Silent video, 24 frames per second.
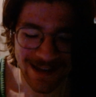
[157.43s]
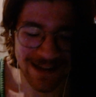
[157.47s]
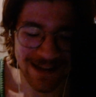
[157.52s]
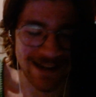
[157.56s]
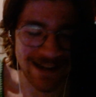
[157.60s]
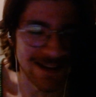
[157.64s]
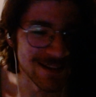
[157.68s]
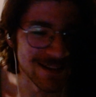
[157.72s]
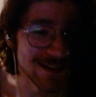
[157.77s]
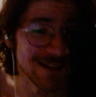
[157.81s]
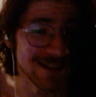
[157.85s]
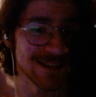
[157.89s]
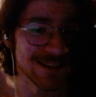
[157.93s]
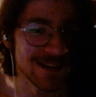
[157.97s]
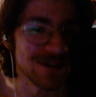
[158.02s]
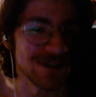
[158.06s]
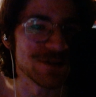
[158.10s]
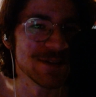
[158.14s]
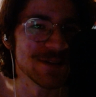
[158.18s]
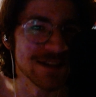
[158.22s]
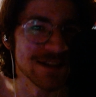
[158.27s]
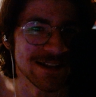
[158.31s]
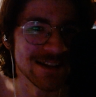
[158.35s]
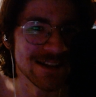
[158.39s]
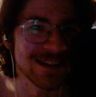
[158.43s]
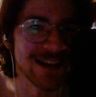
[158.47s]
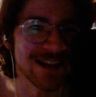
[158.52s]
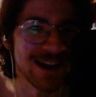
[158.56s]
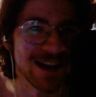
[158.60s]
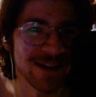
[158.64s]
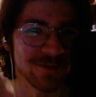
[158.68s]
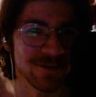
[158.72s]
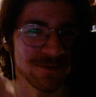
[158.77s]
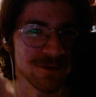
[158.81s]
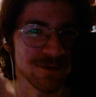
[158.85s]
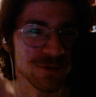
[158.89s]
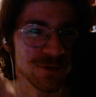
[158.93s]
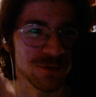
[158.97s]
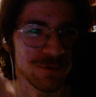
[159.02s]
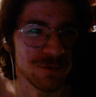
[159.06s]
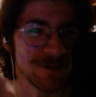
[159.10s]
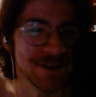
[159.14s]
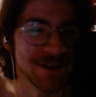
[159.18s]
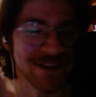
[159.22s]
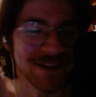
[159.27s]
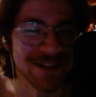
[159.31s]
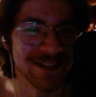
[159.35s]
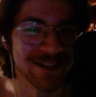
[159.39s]
And then they'll think that for a
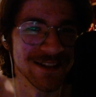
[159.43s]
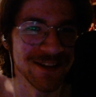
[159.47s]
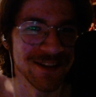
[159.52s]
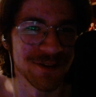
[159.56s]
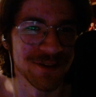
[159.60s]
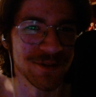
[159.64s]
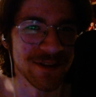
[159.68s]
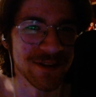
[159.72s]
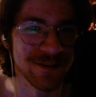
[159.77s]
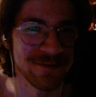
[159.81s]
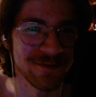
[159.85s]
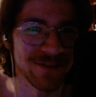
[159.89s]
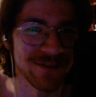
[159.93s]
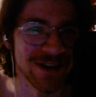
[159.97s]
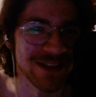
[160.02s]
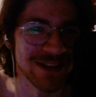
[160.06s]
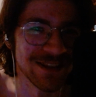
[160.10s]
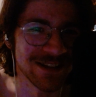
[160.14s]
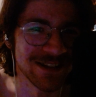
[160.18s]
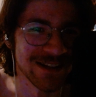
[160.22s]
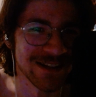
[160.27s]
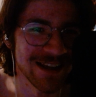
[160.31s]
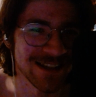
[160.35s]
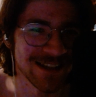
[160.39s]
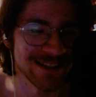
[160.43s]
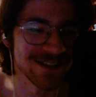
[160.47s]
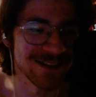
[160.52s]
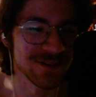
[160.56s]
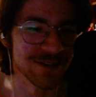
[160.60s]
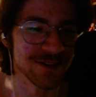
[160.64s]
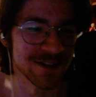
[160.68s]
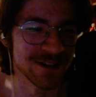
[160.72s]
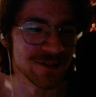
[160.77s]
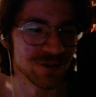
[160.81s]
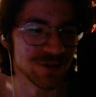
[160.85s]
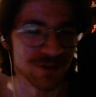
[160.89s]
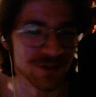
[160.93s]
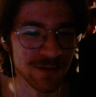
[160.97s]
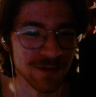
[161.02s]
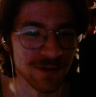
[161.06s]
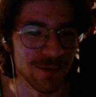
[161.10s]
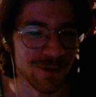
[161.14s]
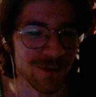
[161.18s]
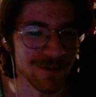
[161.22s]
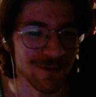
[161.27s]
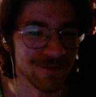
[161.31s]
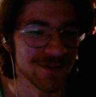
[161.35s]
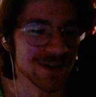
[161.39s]
week until they find the next legion
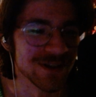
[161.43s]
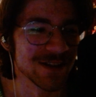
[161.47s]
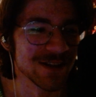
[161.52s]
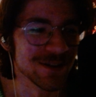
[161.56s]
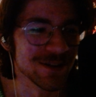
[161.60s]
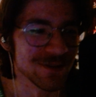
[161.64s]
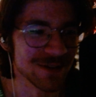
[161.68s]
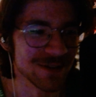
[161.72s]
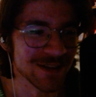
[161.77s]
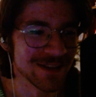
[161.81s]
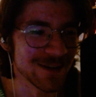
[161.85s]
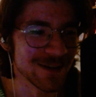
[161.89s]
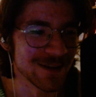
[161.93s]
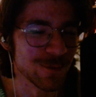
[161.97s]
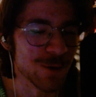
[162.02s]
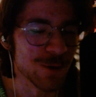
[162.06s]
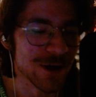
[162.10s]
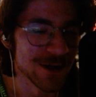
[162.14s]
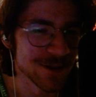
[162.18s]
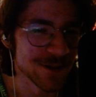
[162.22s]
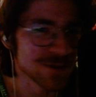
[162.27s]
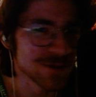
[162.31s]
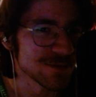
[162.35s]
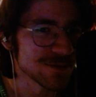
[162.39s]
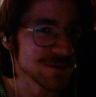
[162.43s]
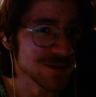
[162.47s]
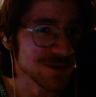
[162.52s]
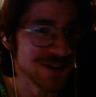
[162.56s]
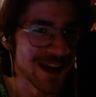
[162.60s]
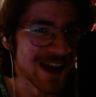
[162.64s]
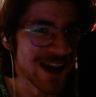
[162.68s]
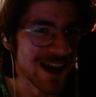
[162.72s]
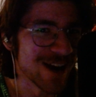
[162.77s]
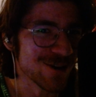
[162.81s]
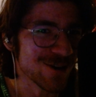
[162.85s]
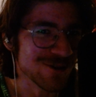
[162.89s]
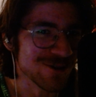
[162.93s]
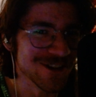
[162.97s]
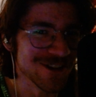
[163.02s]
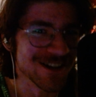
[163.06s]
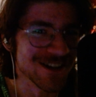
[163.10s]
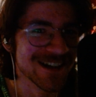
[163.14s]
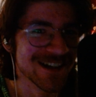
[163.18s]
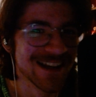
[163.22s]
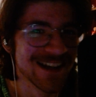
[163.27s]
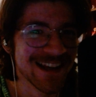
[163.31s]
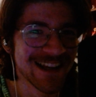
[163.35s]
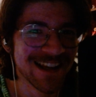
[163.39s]
lore video that they watch for an hour,
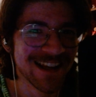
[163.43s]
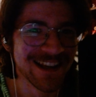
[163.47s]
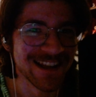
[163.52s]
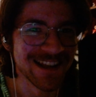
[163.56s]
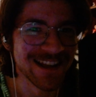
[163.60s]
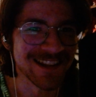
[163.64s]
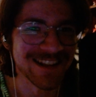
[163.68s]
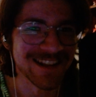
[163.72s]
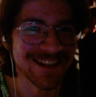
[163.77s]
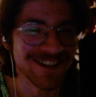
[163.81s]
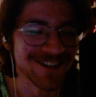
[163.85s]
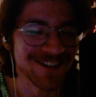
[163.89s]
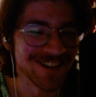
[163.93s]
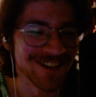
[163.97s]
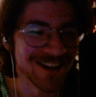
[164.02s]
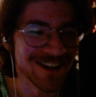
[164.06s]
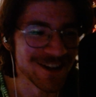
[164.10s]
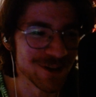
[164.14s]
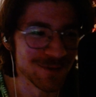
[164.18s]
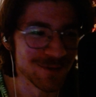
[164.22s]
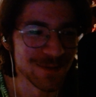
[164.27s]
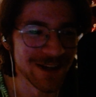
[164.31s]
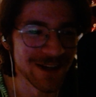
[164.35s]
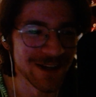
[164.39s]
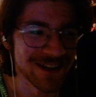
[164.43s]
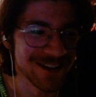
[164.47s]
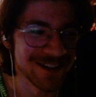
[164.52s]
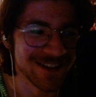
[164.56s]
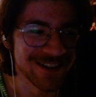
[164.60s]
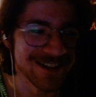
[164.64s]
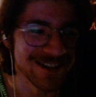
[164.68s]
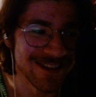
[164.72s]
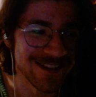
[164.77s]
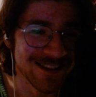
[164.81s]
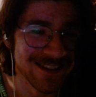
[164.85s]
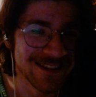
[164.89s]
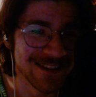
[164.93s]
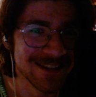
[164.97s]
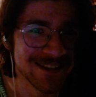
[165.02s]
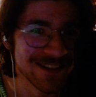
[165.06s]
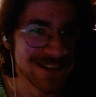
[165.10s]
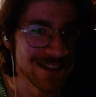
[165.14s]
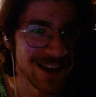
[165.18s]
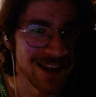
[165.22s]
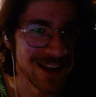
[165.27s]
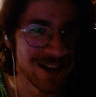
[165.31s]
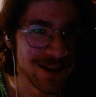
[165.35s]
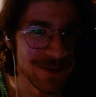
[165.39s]
and then they're like, oh my god,
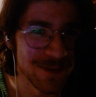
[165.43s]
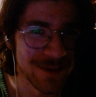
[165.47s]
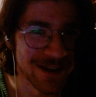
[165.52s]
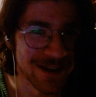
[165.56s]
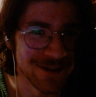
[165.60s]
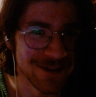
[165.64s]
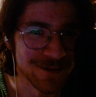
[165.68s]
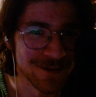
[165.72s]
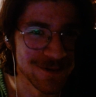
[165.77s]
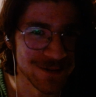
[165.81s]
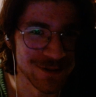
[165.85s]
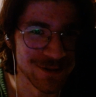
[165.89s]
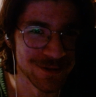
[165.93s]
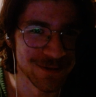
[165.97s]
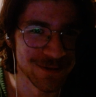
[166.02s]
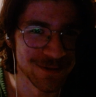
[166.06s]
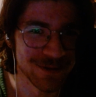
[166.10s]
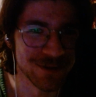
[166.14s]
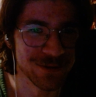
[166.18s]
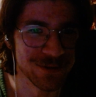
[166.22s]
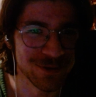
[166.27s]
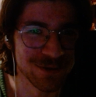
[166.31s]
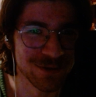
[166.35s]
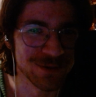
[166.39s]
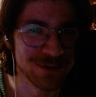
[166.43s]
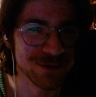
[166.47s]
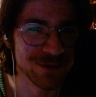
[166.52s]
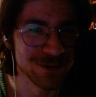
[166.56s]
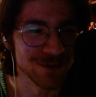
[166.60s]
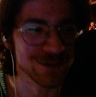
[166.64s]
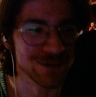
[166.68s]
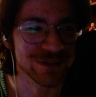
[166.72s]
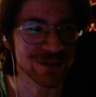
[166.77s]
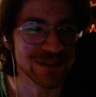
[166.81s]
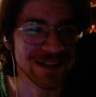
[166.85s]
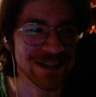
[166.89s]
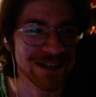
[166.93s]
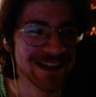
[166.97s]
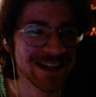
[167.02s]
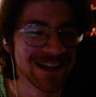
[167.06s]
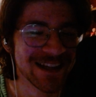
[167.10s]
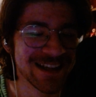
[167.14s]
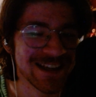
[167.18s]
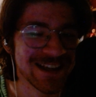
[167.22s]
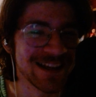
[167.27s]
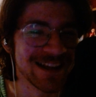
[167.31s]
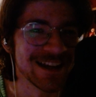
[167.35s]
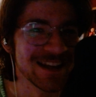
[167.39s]
salamanders are so cool.
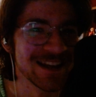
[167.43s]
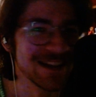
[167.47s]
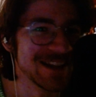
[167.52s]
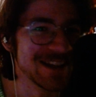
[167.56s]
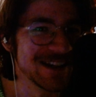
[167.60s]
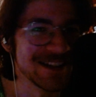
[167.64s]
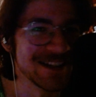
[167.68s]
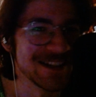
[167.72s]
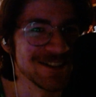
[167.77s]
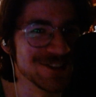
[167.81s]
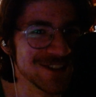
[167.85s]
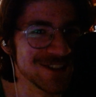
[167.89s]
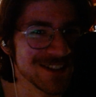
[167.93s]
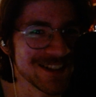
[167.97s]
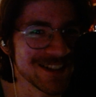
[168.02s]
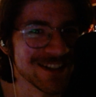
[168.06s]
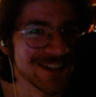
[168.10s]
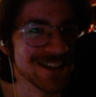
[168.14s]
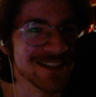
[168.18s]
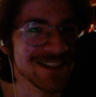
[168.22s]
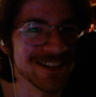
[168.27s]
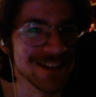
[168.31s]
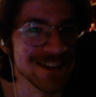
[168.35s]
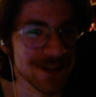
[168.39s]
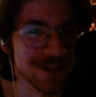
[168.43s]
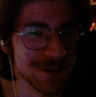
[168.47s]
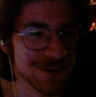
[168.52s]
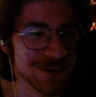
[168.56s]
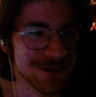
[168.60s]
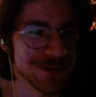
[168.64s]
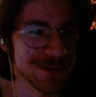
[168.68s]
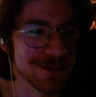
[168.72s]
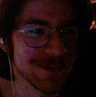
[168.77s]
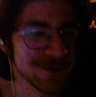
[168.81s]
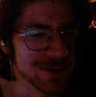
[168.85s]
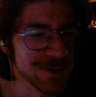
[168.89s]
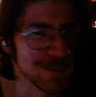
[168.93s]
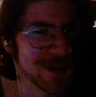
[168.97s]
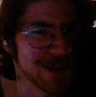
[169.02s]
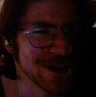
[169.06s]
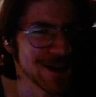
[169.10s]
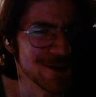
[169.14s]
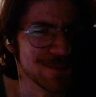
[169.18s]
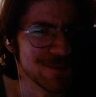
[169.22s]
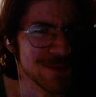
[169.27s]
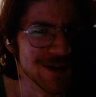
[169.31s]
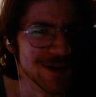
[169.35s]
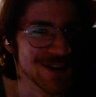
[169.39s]
And then it just continues for about
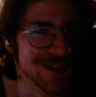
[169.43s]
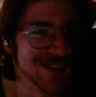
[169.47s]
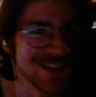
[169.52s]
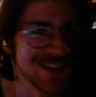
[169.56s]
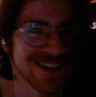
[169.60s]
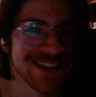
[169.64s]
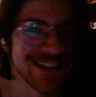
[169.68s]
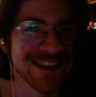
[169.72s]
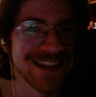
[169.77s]
a month.